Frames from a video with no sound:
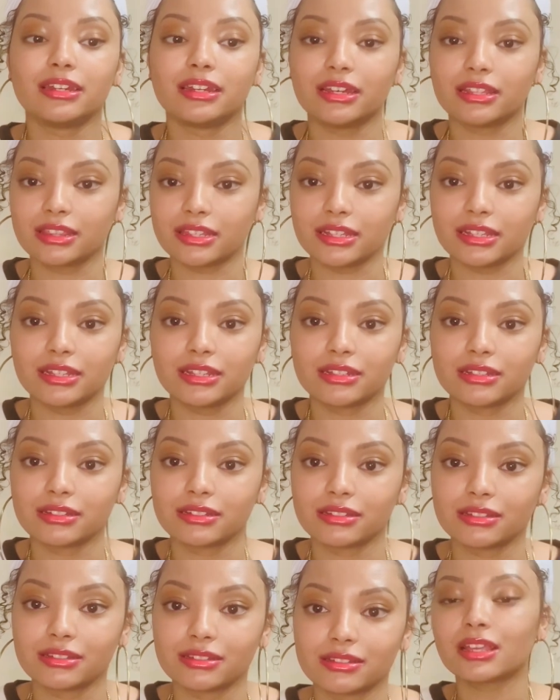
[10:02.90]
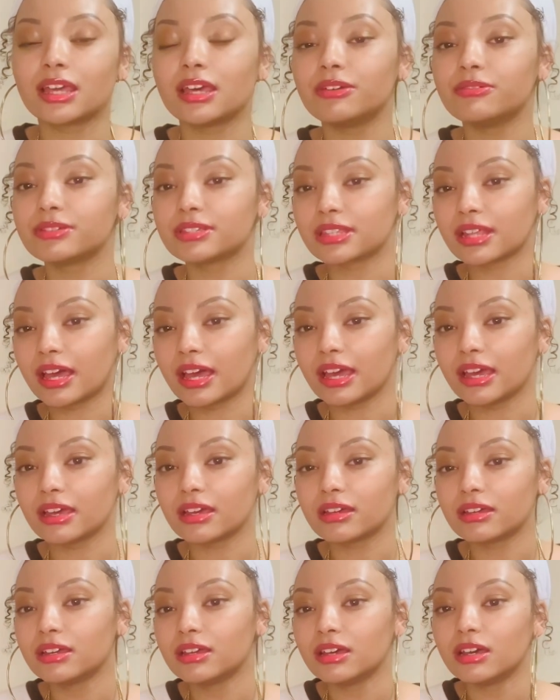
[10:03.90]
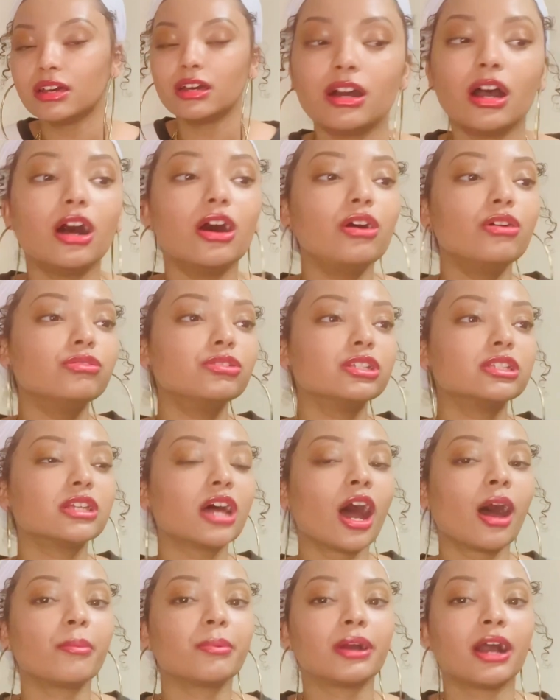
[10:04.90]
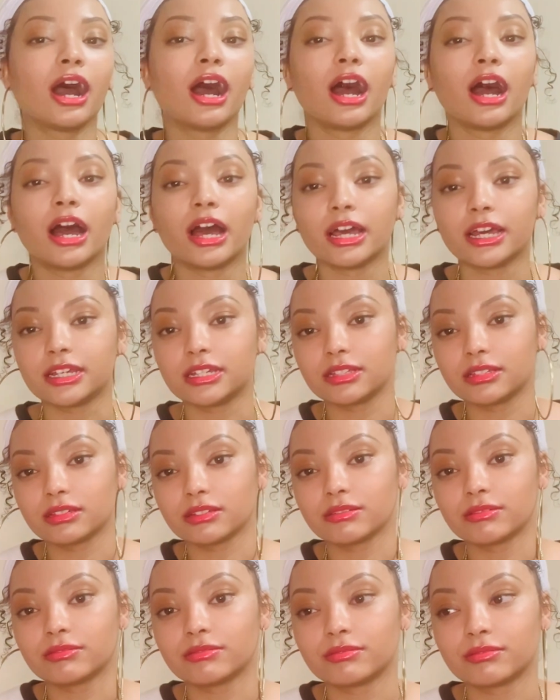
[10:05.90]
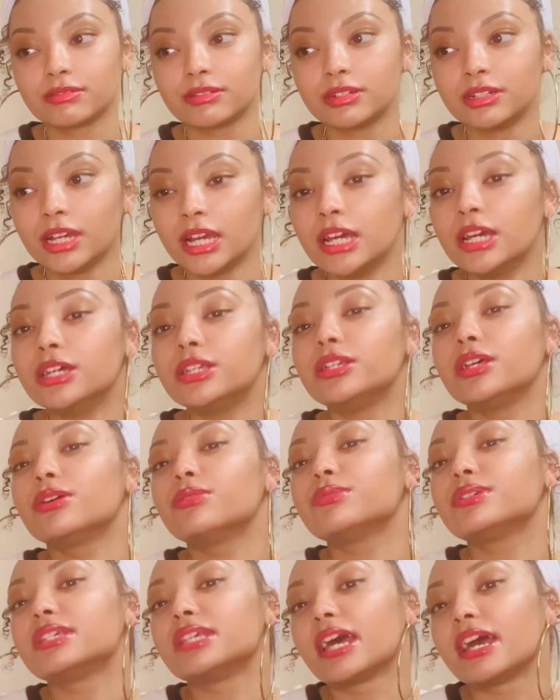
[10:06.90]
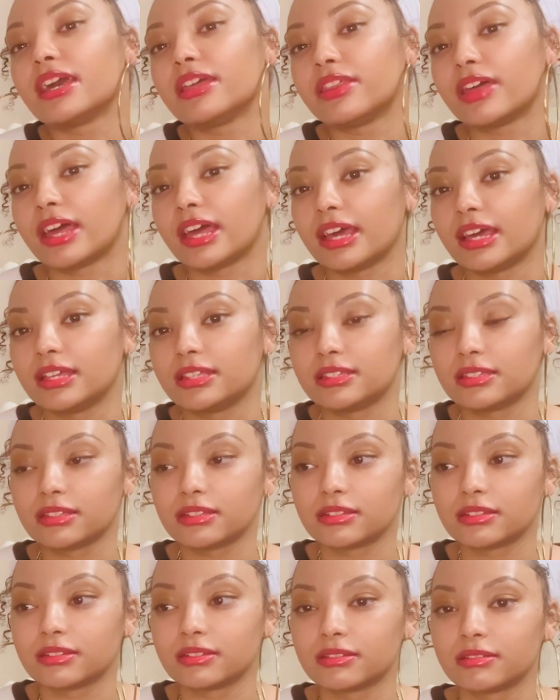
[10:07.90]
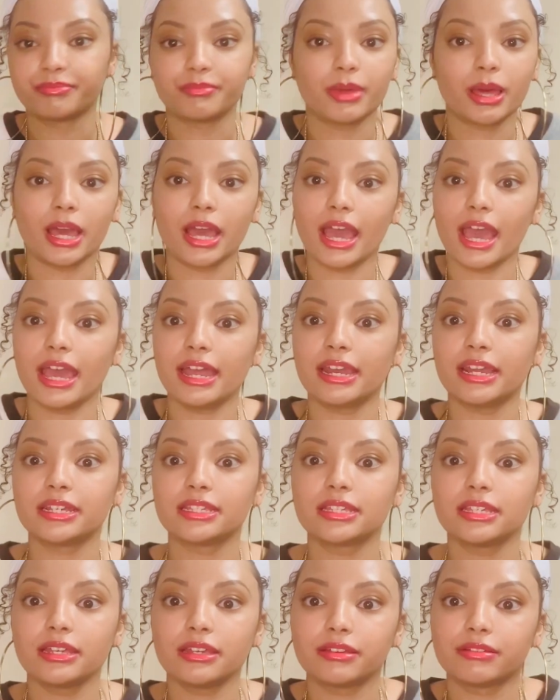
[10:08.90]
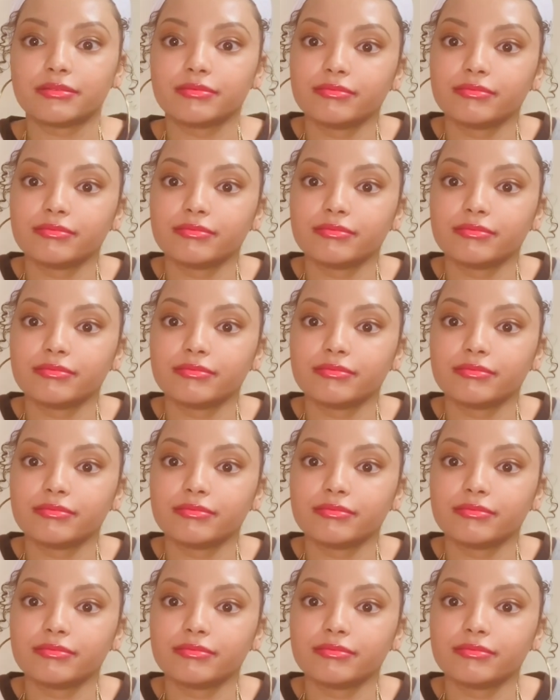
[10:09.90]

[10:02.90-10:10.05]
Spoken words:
nothing. He was like, "Oh, stop, guys. Don't say that." And that's it.